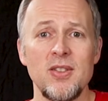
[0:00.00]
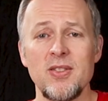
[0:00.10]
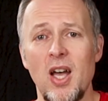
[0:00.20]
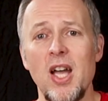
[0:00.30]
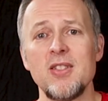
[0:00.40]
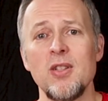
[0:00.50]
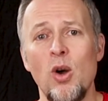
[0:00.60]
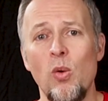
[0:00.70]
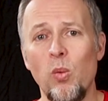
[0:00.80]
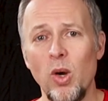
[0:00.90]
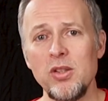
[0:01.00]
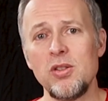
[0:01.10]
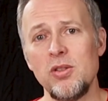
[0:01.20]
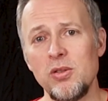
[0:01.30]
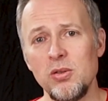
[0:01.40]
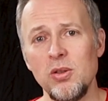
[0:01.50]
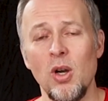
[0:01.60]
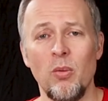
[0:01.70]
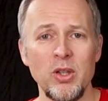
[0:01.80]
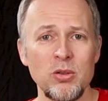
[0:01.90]
decides what to do,
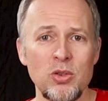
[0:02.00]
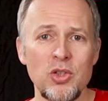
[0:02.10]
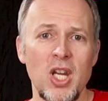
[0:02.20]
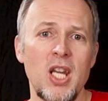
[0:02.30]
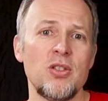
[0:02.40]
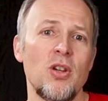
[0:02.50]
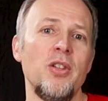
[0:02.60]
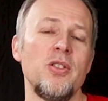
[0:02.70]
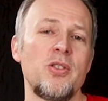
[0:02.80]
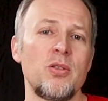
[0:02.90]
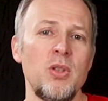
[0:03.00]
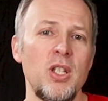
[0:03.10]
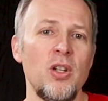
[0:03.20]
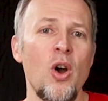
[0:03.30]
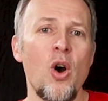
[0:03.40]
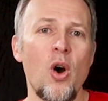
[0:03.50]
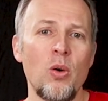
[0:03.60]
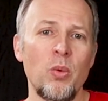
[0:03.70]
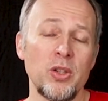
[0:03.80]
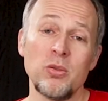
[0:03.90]
what to change on the screen,
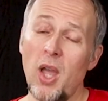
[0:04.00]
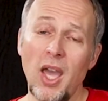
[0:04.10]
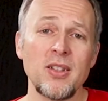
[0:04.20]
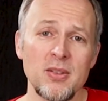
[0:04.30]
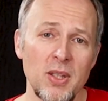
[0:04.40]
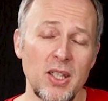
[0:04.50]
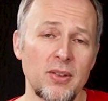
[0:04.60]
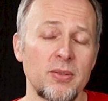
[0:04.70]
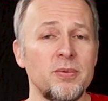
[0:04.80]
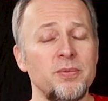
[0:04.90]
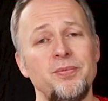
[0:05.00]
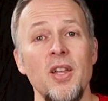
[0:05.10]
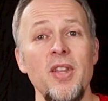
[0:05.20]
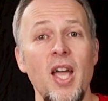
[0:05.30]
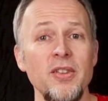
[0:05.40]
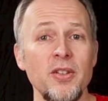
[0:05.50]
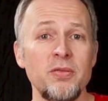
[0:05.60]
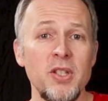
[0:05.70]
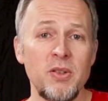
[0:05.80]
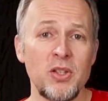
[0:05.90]
or what to activate. The Ender
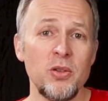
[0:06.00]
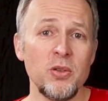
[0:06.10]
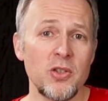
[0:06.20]
three V two